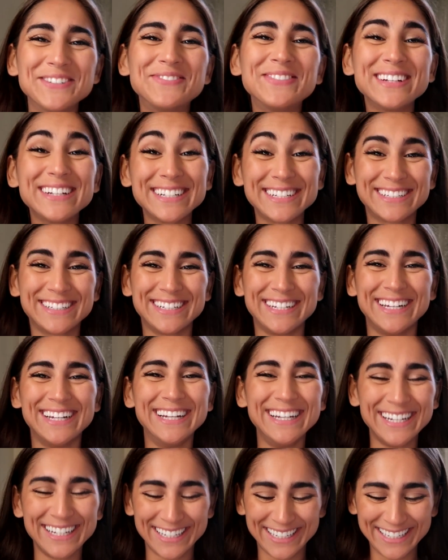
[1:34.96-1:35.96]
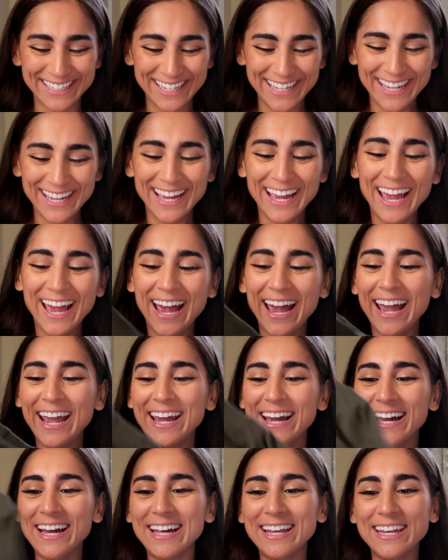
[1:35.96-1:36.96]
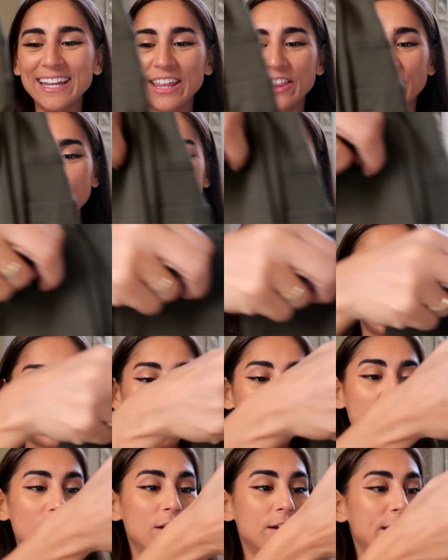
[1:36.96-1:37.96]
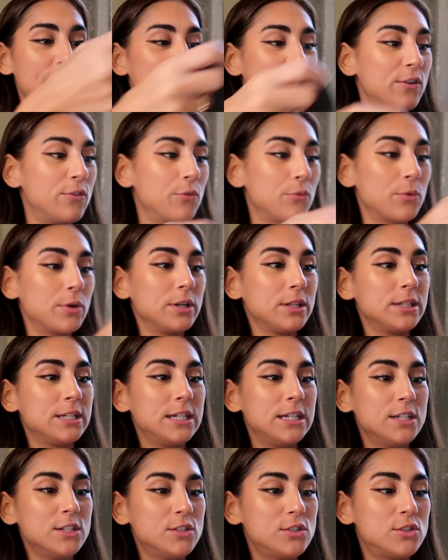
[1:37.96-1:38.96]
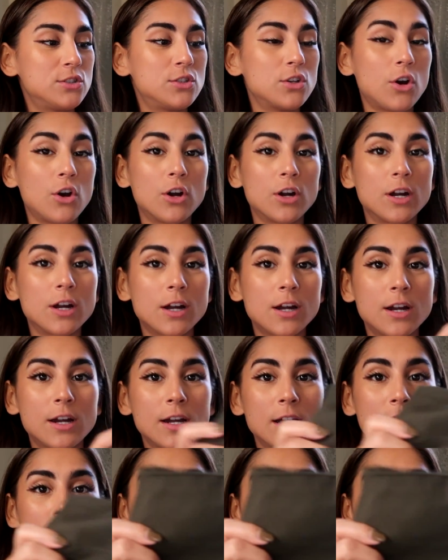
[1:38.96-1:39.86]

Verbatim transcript: jupiter green and these are a really dark